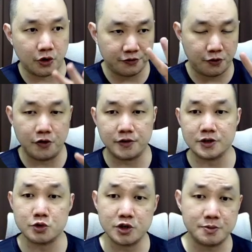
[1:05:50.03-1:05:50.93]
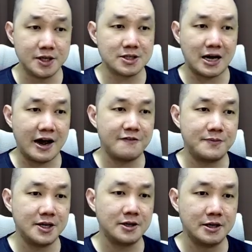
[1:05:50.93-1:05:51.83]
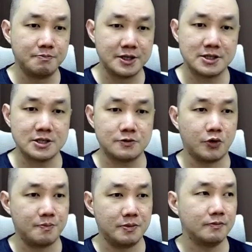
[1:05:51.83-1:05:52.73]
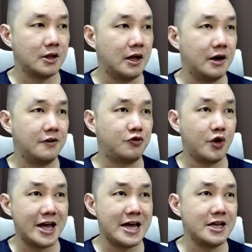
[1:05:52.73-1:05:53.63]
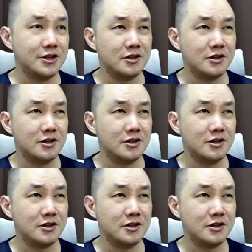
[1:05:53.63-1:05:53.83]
4th year. So which means I've been in business for 8